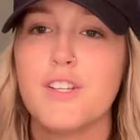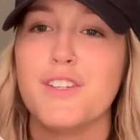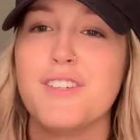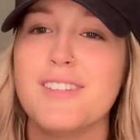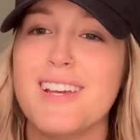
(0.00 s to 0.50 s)

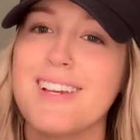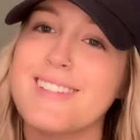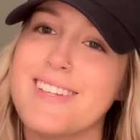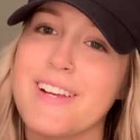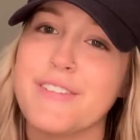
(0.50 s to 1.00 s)
It's just like,
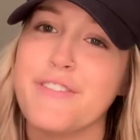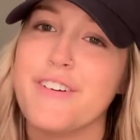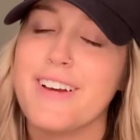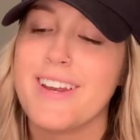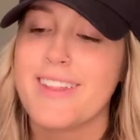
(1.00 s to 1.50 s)
it's
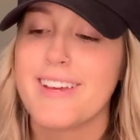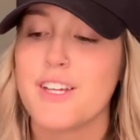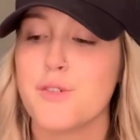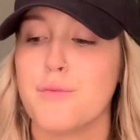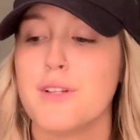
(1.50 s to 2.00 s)
tasteful, and I think
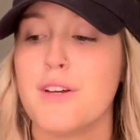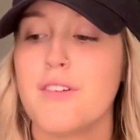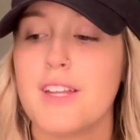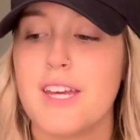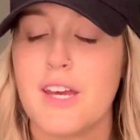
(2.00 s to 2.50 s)
it's really,
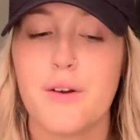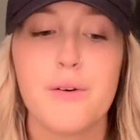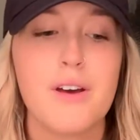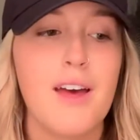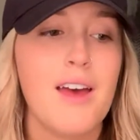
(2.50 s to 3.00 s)
really cute.
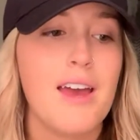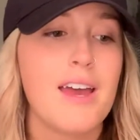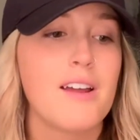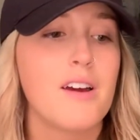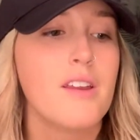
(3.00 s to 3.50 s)

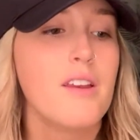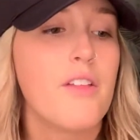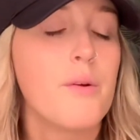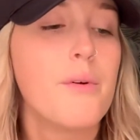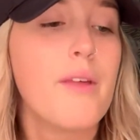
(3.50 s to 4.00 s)
And I got
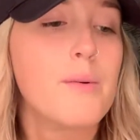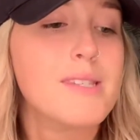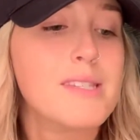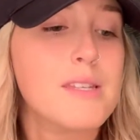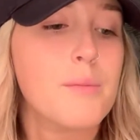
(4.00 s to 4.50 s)
another one that was
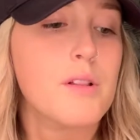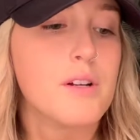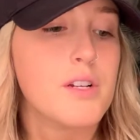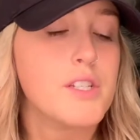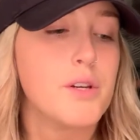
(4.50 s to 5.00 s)

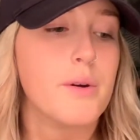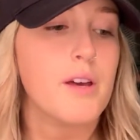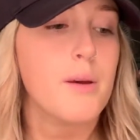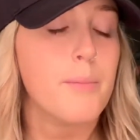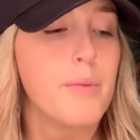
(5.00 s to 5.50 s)
similar to
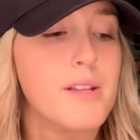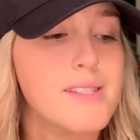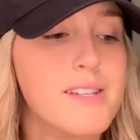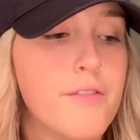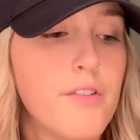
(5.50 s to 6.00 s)
it but
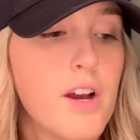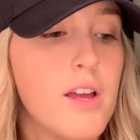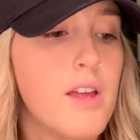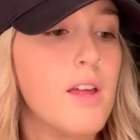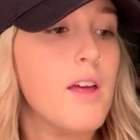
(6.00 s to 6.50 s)
different,